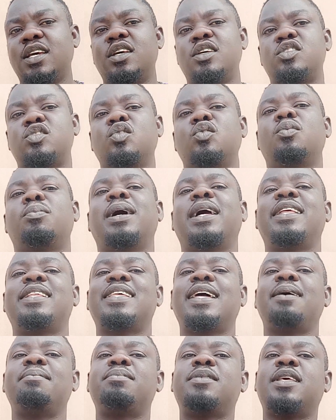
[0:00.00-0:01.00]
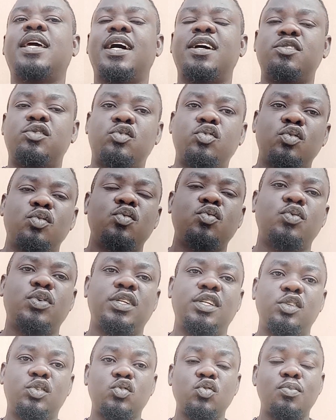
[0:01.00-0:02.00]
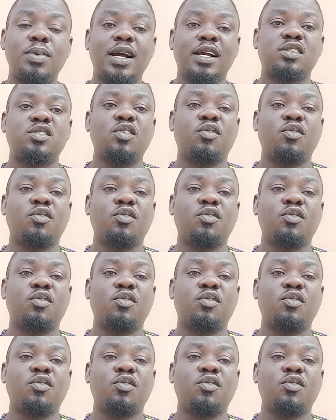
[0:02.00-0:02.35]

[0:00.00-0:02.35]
So by the time they are through with the 2 bags